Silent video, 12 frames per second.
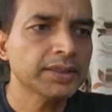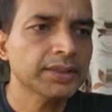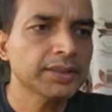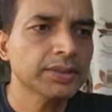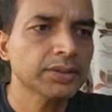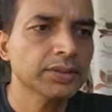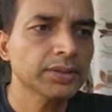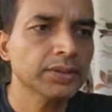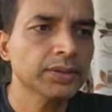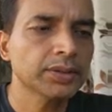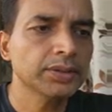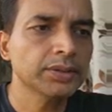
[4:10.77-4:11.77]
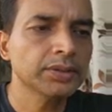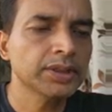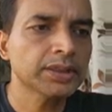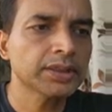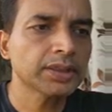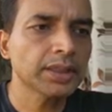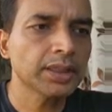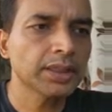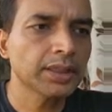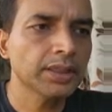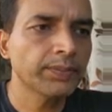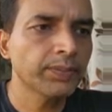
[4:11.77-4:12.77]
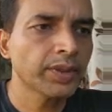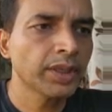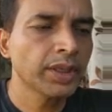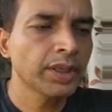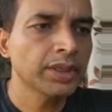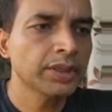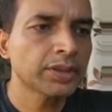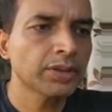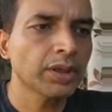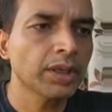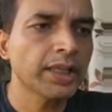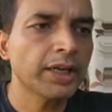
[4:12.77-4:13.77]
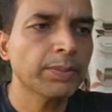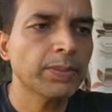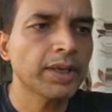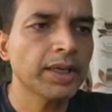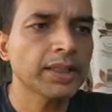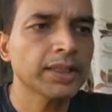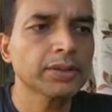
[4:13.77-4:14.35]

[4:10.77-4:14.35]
So you just install that plugin